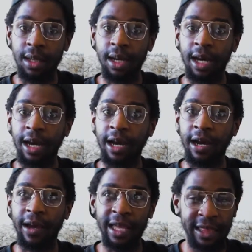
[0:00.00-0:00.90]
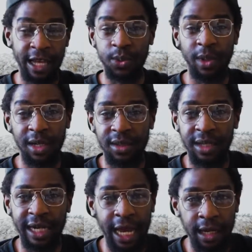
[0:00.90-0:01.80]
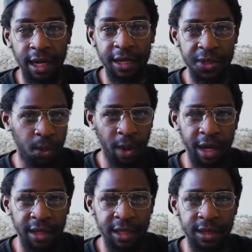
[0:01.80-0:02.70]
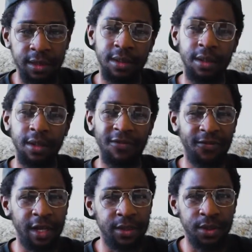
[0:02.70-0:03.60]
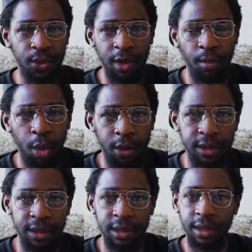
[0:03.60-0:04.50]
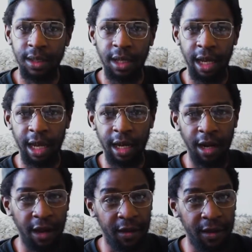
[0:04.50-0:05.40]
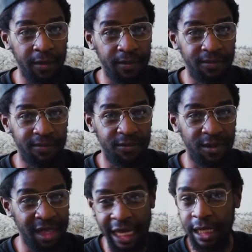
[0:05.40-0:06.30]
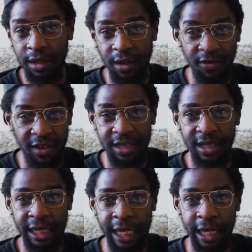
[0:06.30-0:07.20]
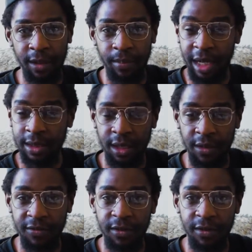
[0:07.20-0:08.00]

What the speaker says: And that's when I started analyzing why are these funds so important. And I then invested there myself.